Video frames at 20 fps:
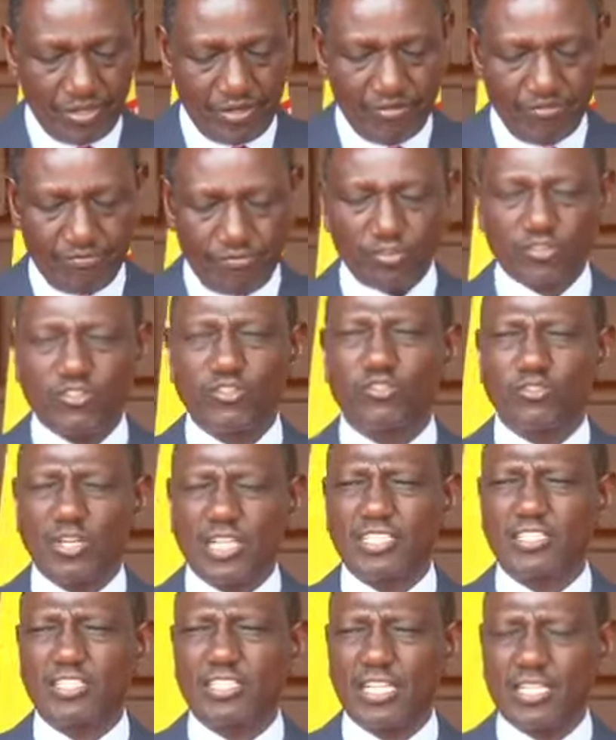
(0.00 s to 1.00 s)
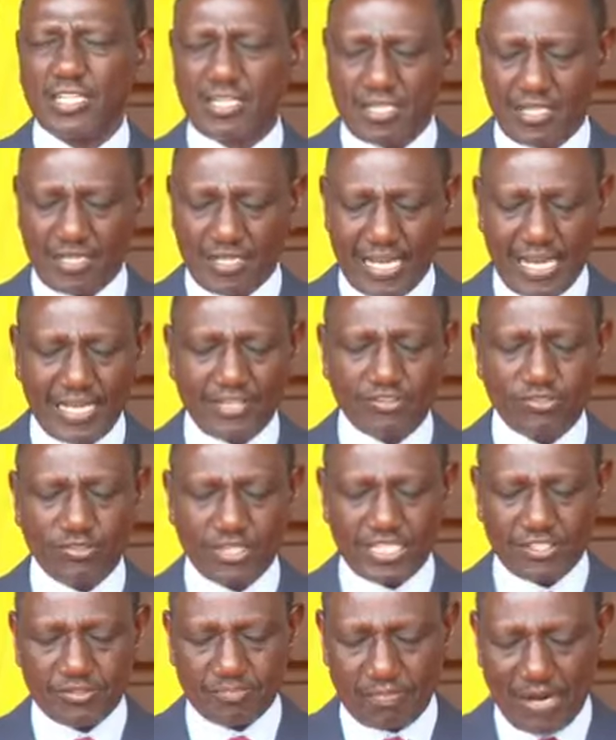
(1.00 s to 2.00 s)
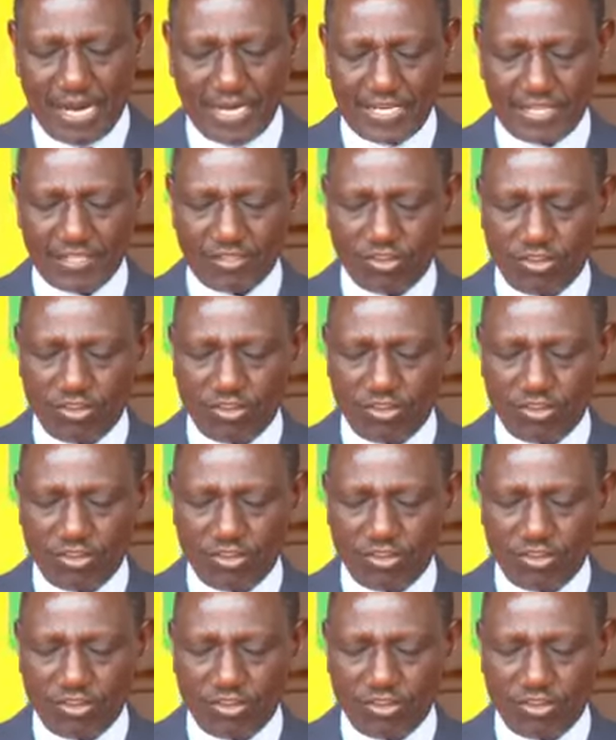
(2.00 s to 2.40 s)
for structured and transparent